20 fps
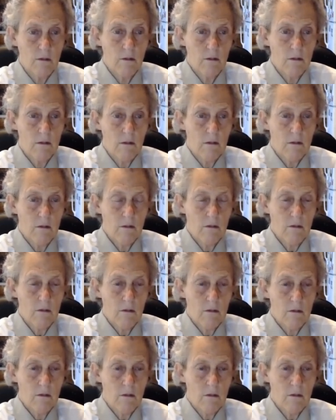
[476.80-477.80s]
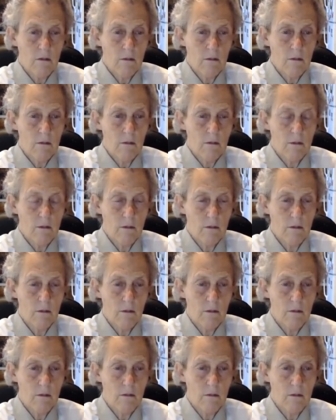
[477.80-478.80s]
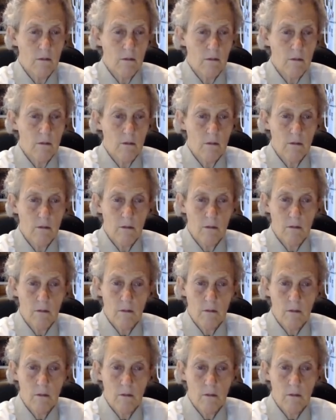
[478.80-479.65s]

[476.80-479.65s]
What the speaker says: This person isn't speaking.